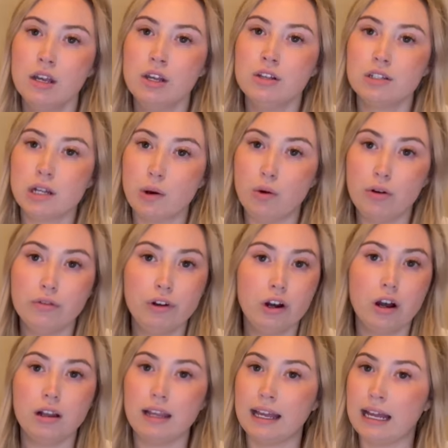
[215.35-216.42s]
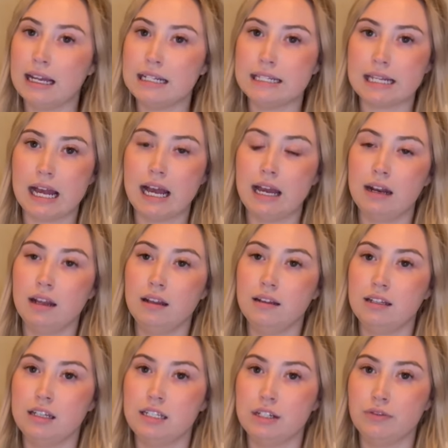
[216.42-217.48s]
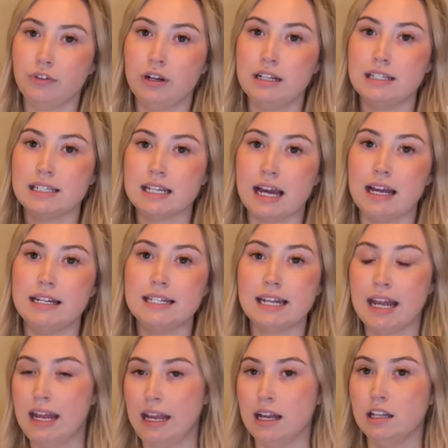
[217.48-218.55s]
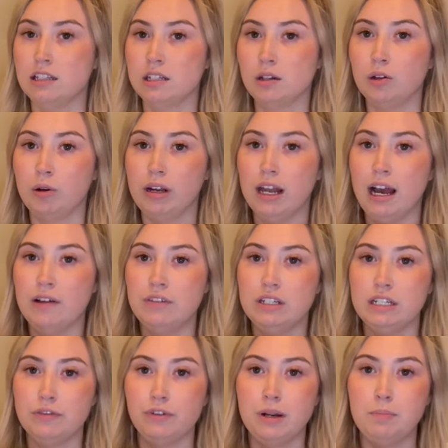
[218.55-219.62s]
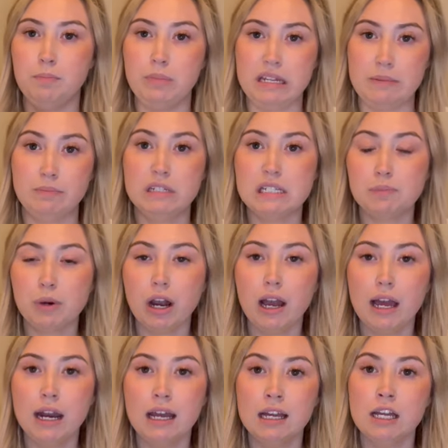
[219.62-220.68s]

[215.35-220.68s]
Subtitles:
So overall, like I said, the different size cans are going to have a different beam spread.